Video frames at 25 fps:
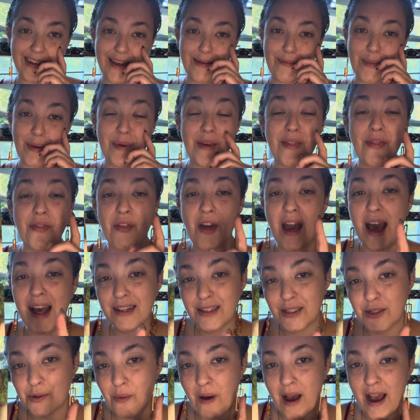And maybe
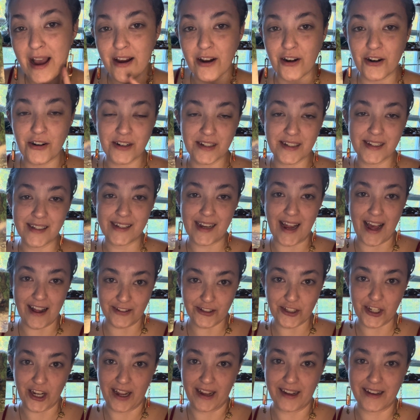that's why you're
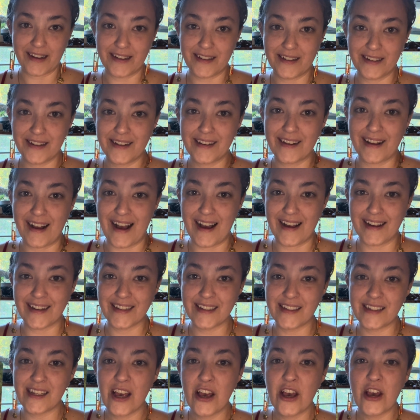nostalgic,
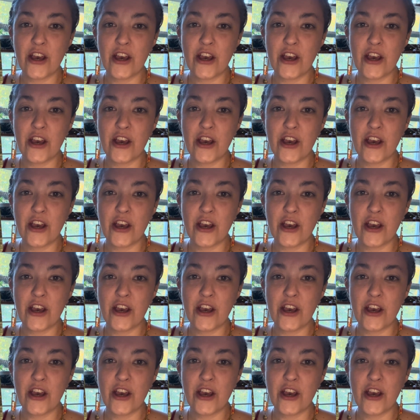guys.